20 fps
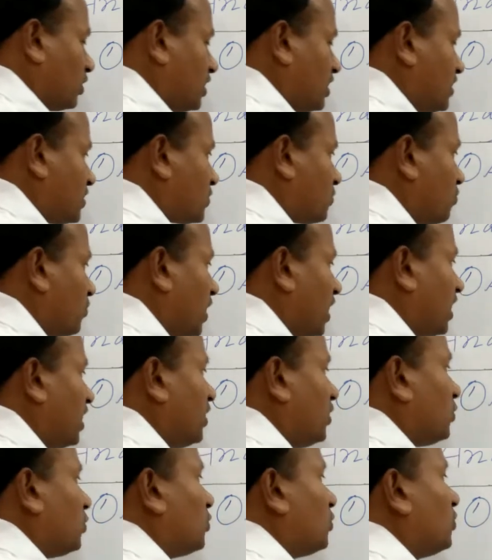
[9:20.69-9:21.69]
this
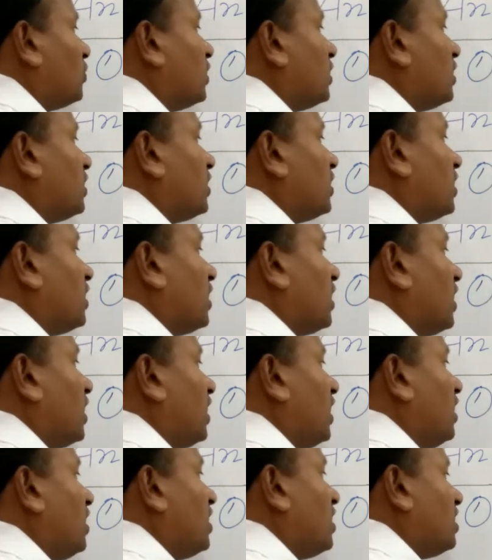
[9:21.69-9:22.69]
value
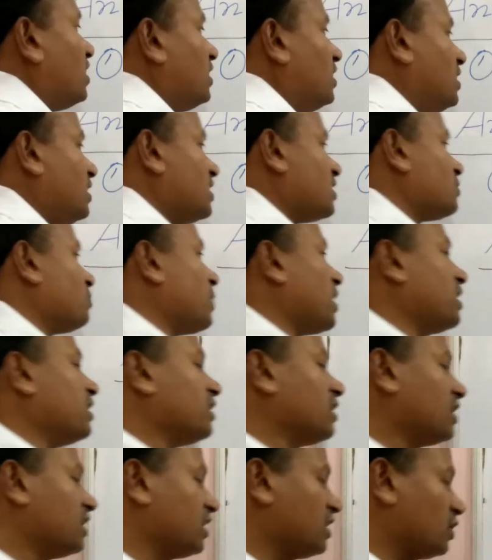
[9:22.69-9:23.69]
in this
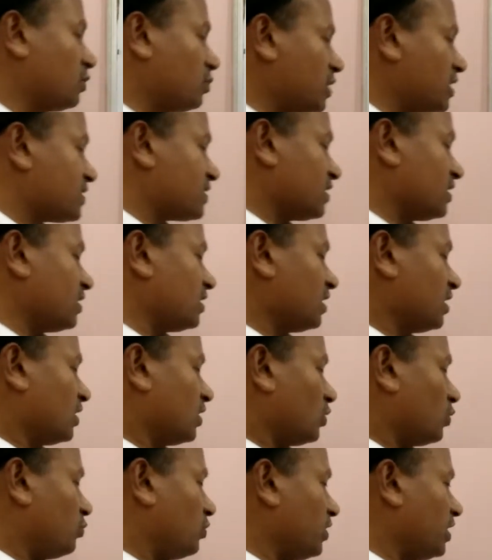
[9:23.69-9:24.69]
particular equation,
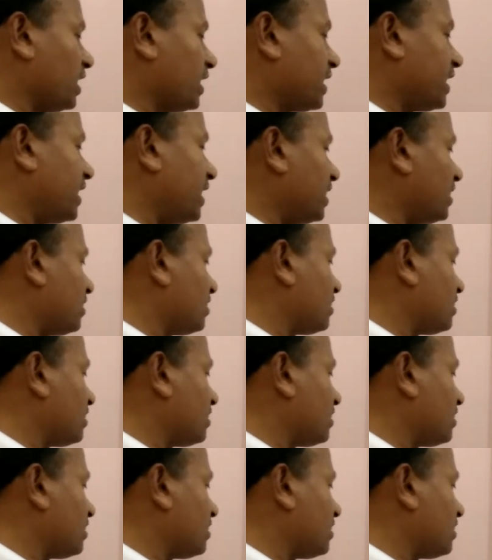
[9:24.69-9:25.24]
we will get